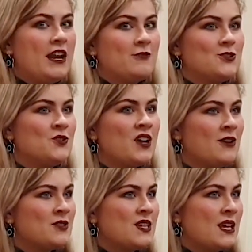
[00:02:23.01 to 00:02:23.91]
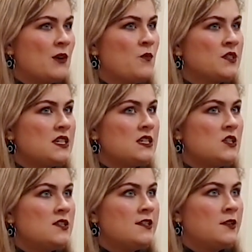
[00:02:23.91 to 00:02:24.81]
I was younger, I wanted
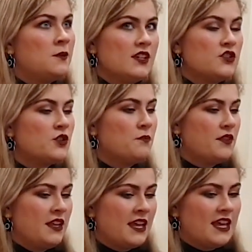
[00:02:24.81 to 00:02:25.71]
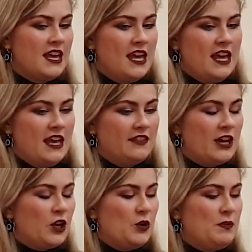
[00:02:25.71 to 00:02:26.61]
to do something
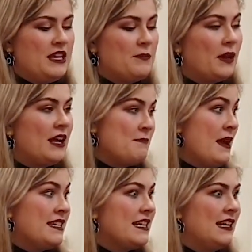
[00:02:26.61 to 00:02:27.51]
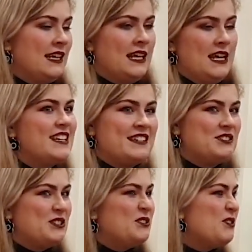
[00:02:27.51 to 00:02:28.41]
that could be applied medically,
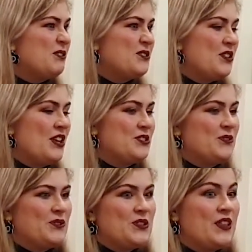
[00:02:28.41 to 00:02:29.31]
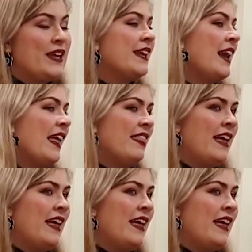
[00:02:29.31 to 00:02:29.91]
dentist, doctor, that sort of thing. And